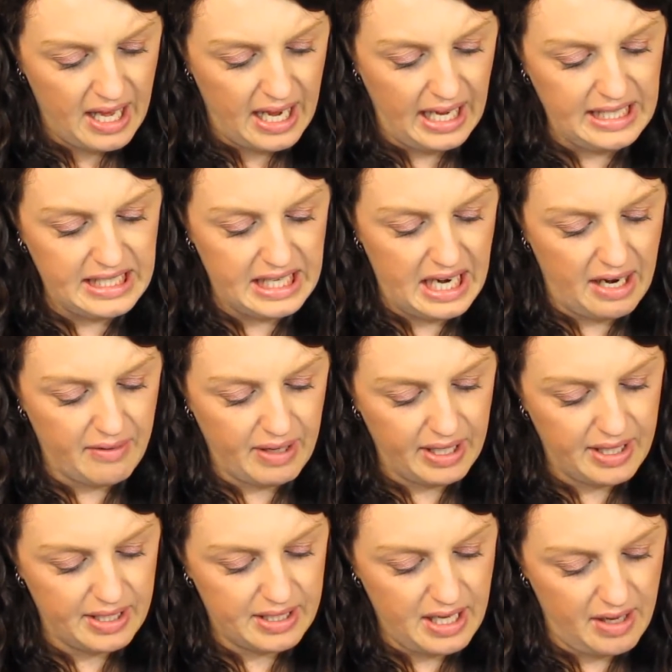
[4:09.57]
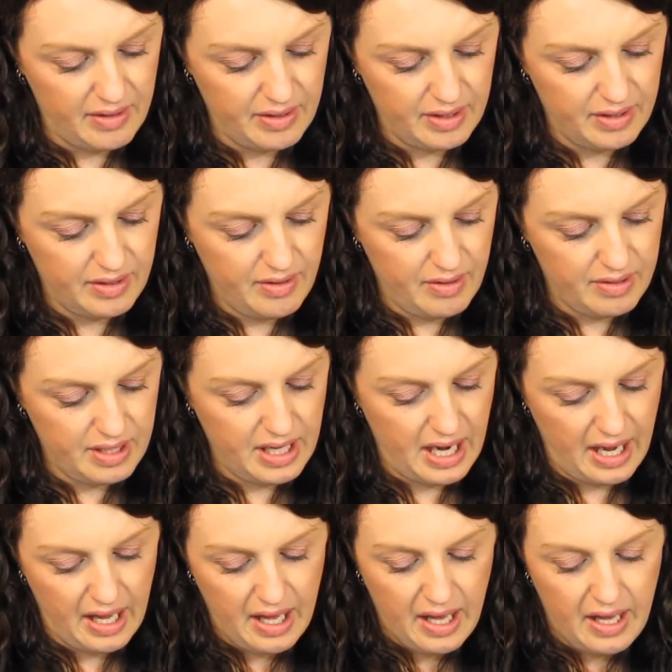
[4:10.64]
I did not write this down. No, did
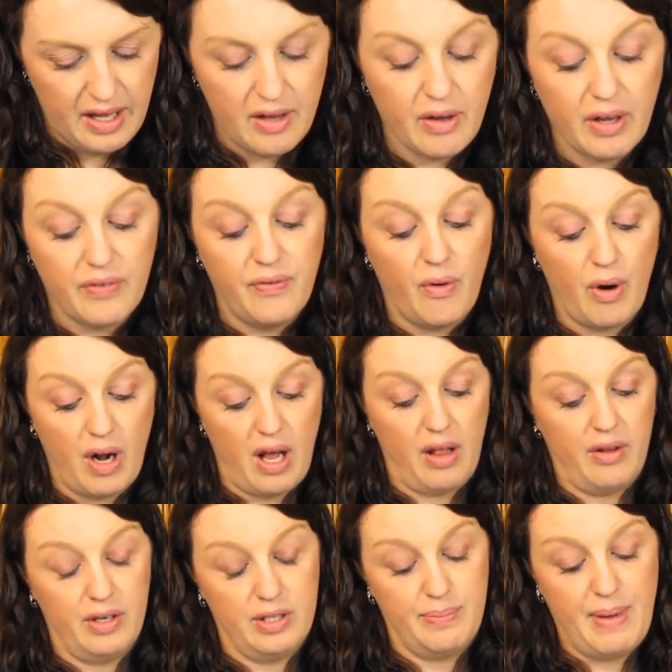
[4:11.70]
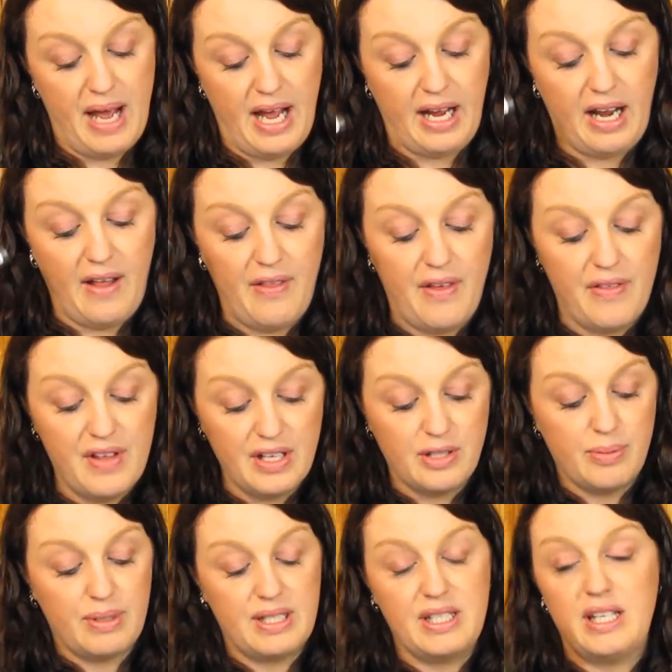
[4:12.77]
I? You get $4 back. And then this
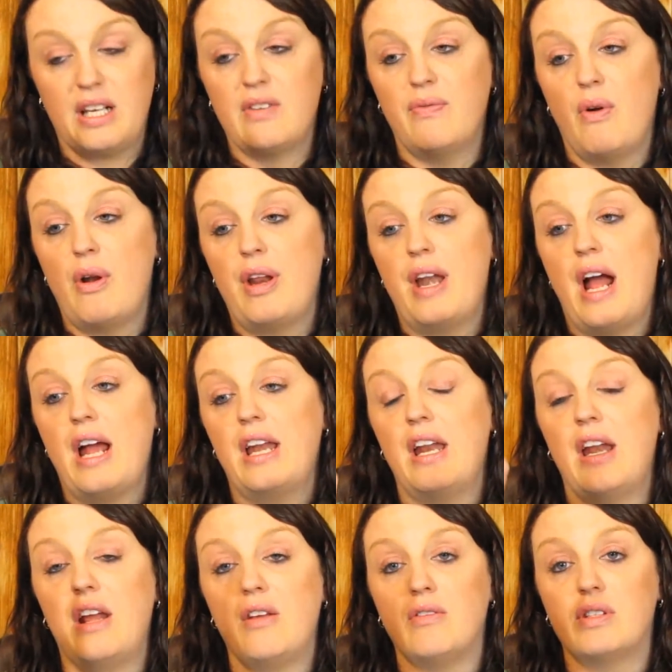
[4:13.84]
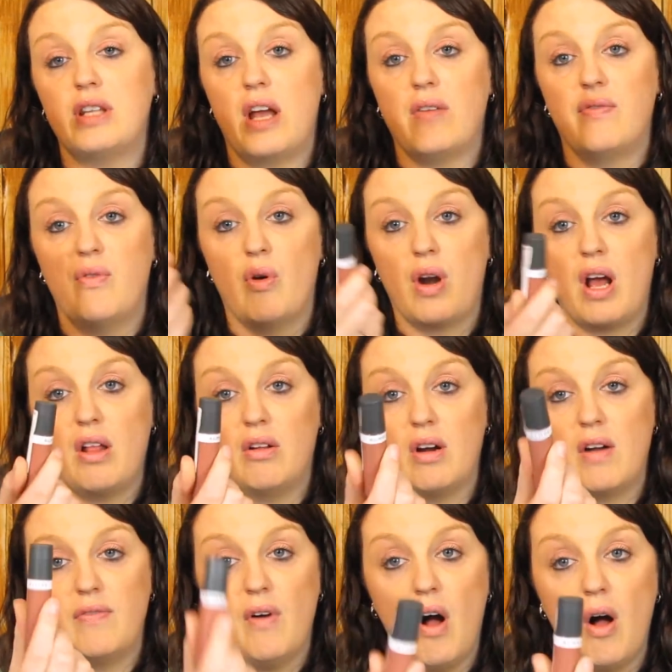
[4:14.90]
was $6.49, and I used that $4
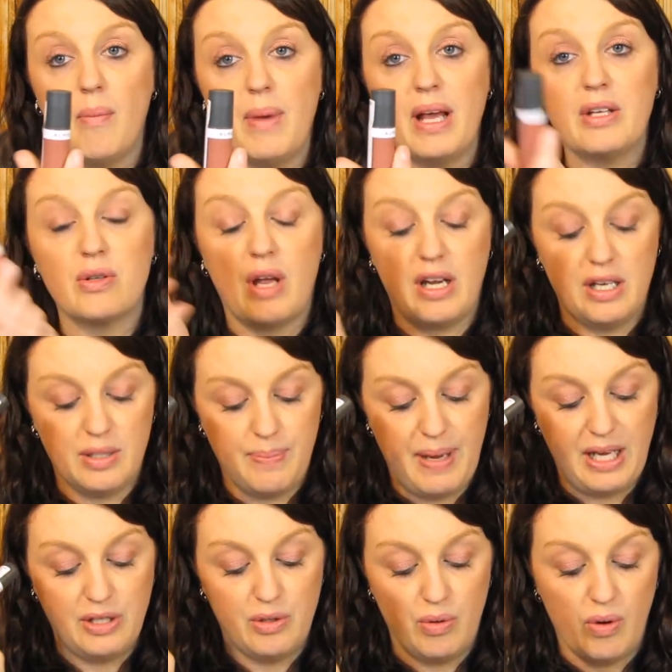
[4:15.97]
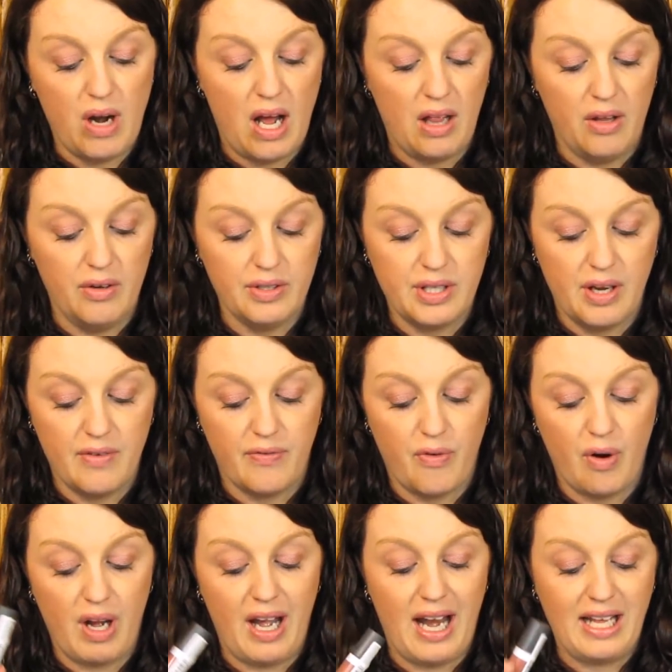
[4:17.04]
off Almay, so I just paid
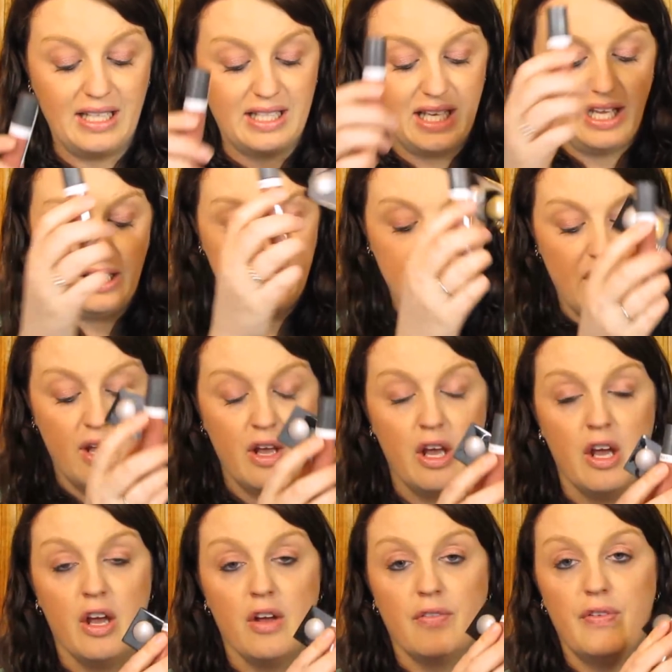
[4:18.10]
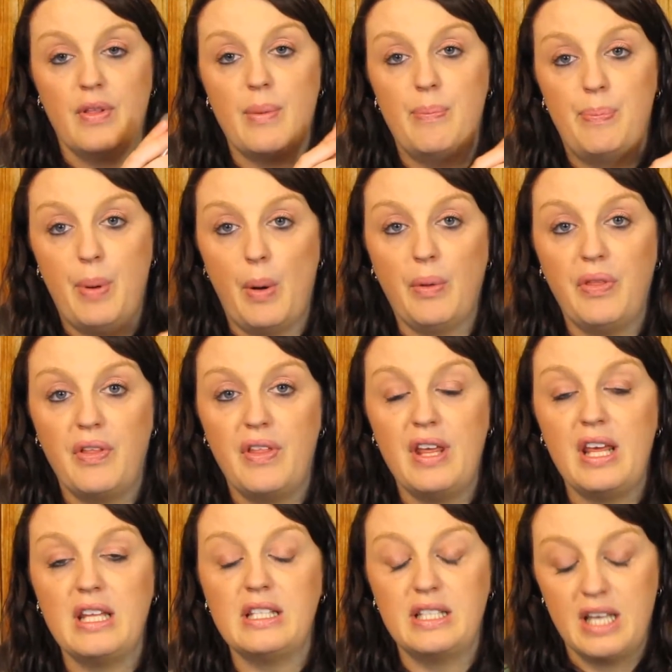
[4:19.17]
$2.49 for the both of
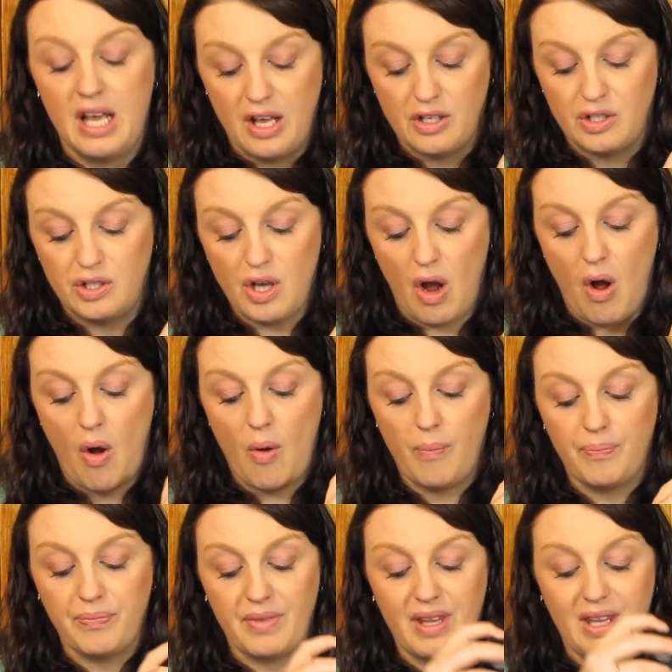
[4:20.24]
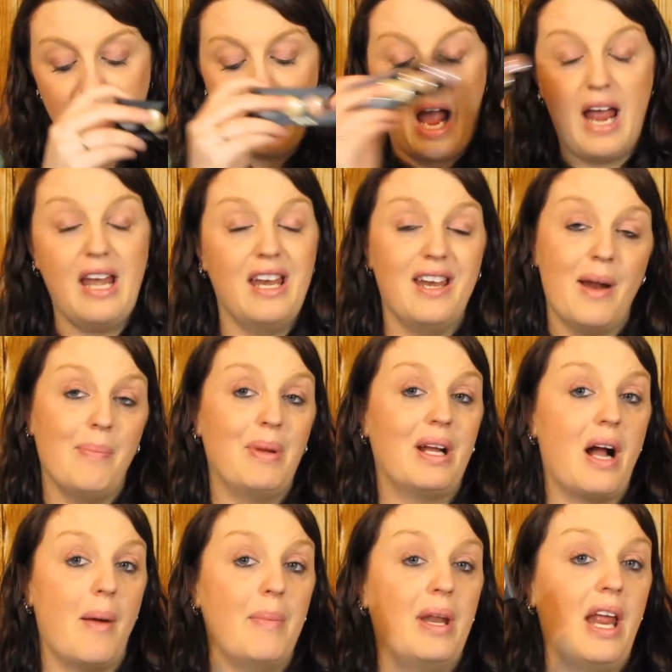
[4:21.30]
these. So I ended up
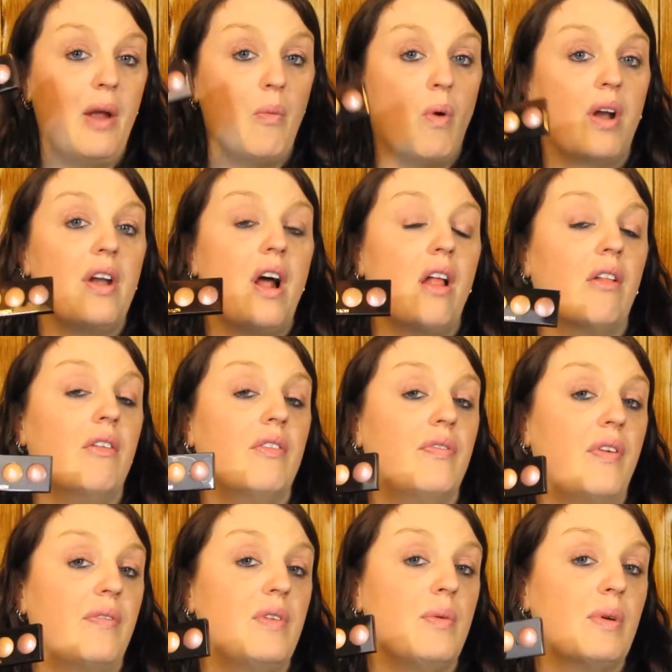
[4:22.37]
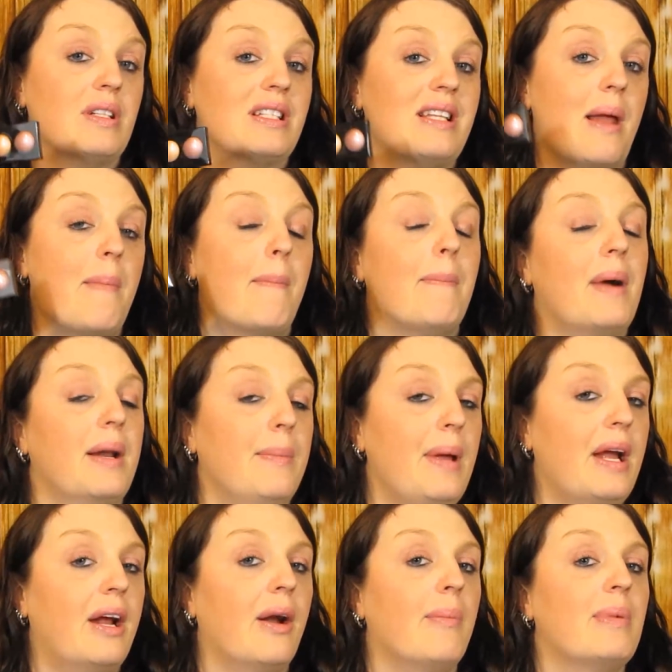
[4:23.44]
becoming a $1.51
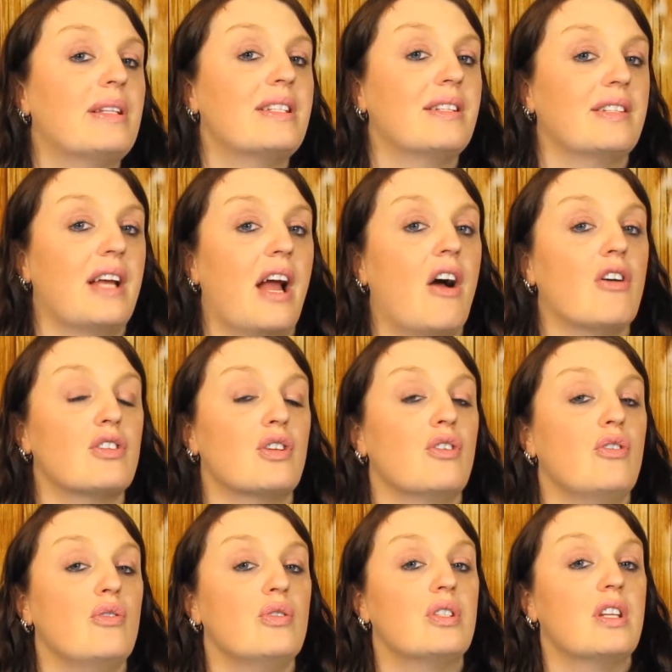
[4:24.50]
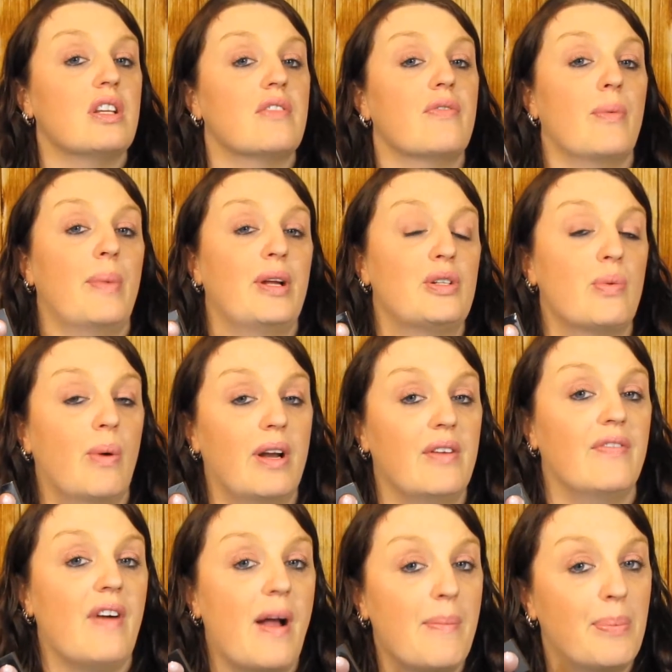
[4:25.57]
moneymaker, but since I also used this for my
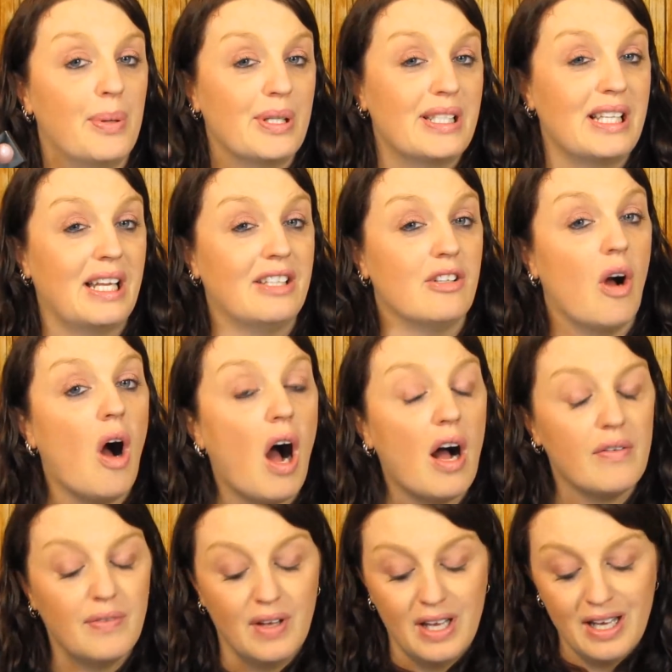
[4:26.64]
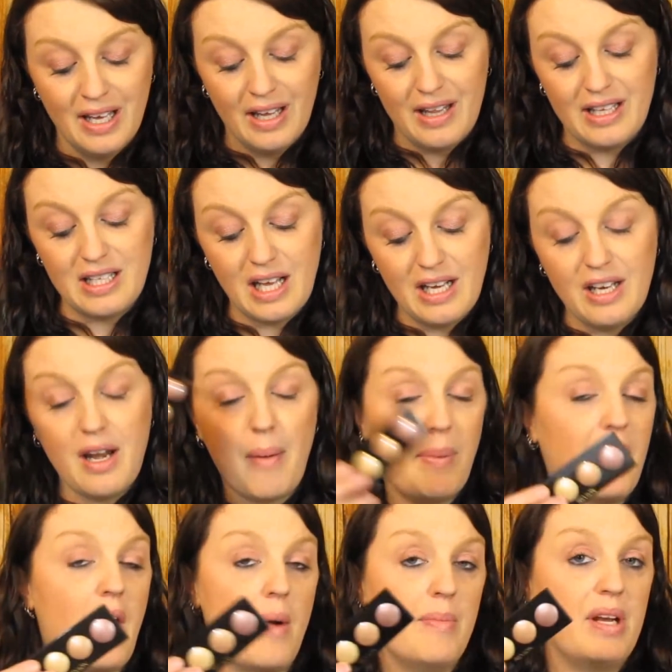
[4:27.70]
25% off, this ended up
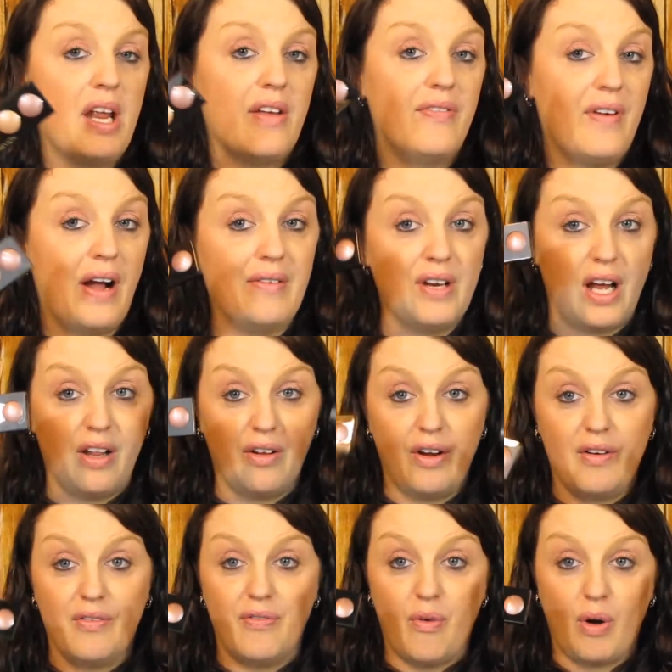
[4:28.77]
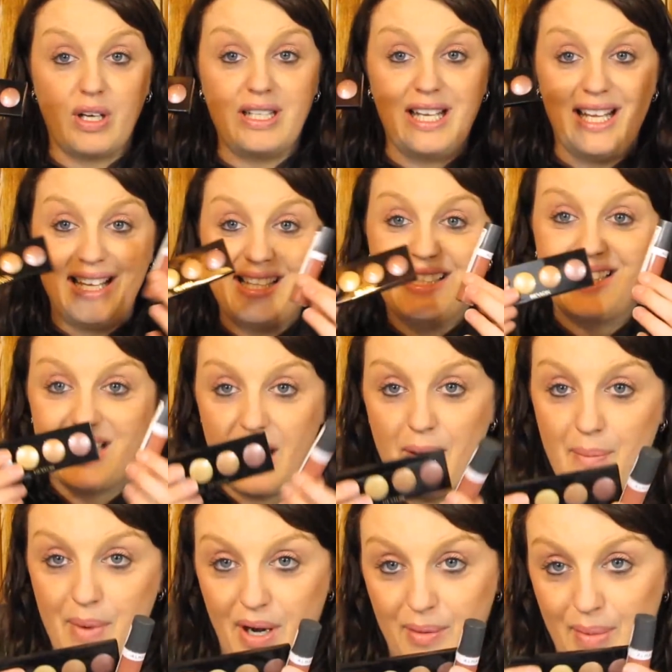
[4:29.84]
becoming a $5.14
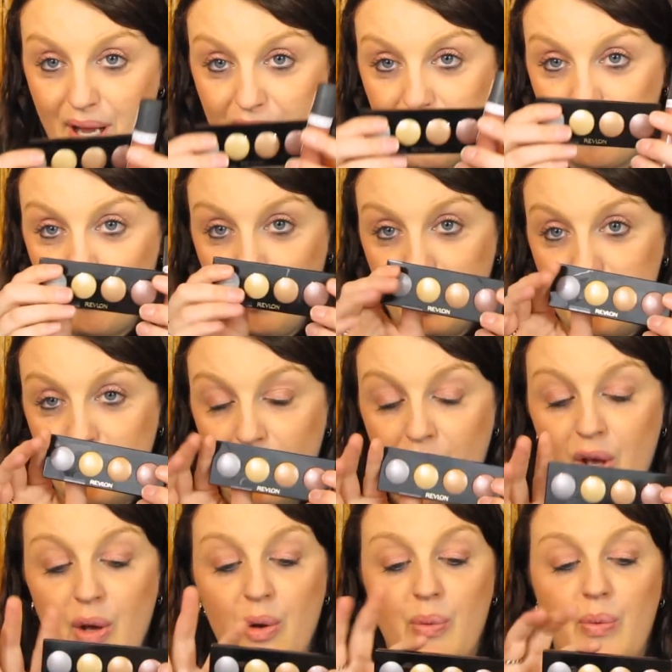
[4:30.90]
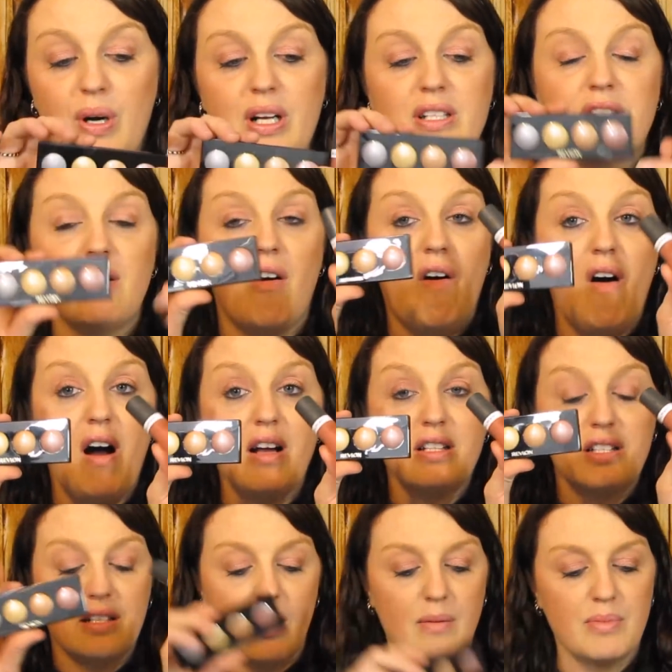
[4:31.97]
moneymaker, which was
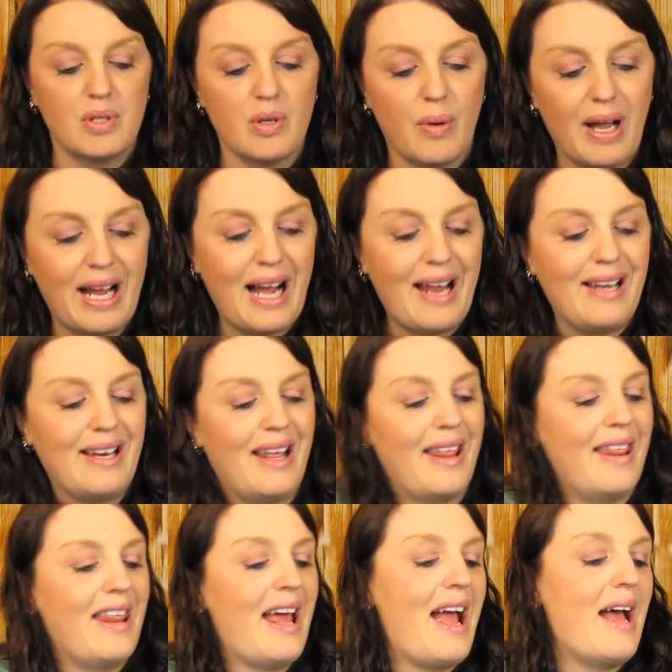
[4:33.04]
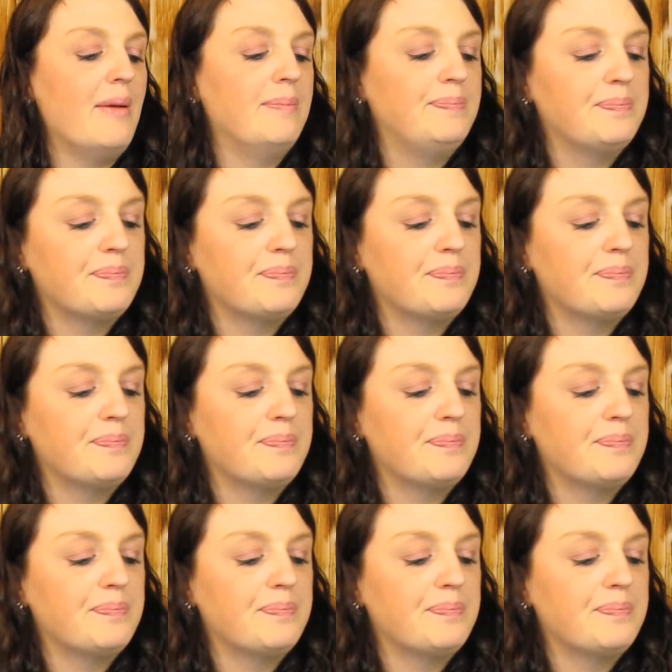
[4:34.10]
awesome. So I got that.